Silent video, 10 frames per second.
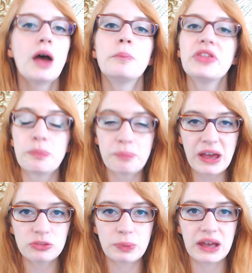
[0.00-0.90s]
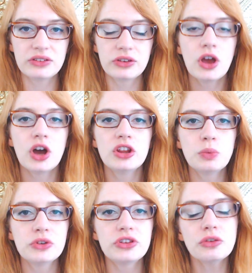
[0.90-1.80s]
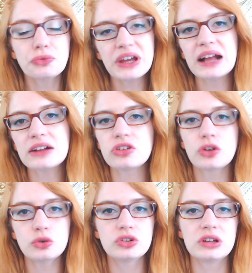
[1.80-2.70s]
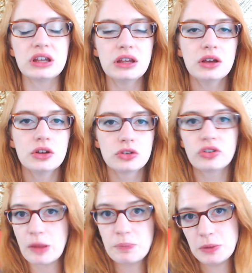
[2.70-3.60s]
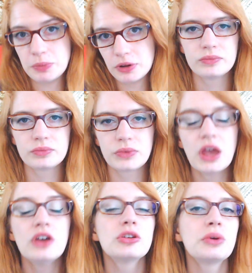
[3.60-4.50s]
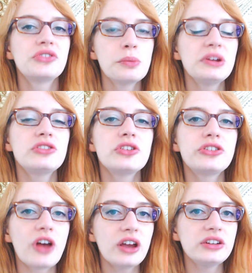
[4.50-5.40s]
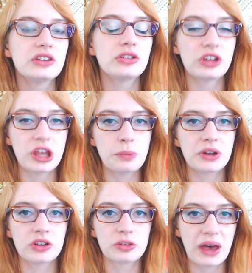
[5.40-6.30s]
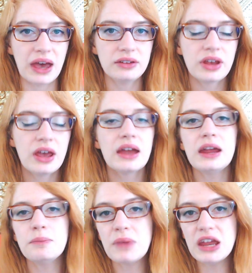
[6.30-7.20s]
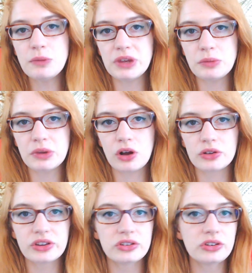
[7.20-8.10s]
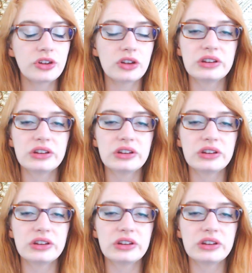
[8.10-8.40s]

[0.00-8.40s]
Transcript: But the best pets are the ones that react socially to their people. So if somebody's decided to keep it as a pet, it may be because there's a certain